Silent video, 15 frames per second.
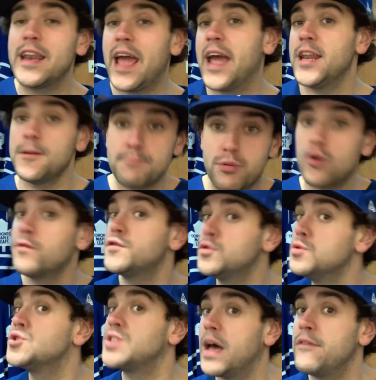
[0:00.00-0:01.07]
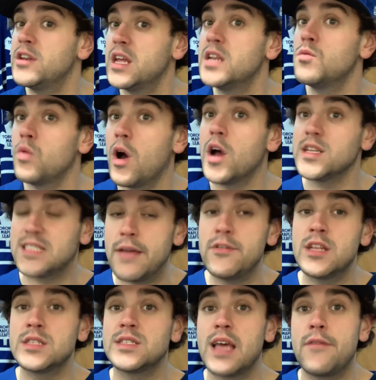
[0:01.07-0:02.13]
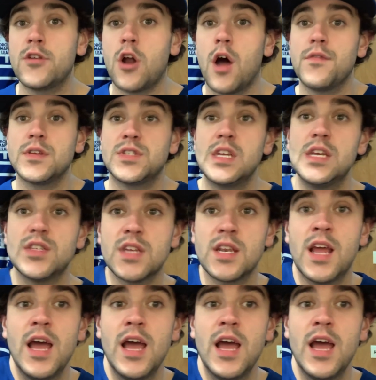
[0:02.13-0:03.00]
and improve to 7-7 on the season.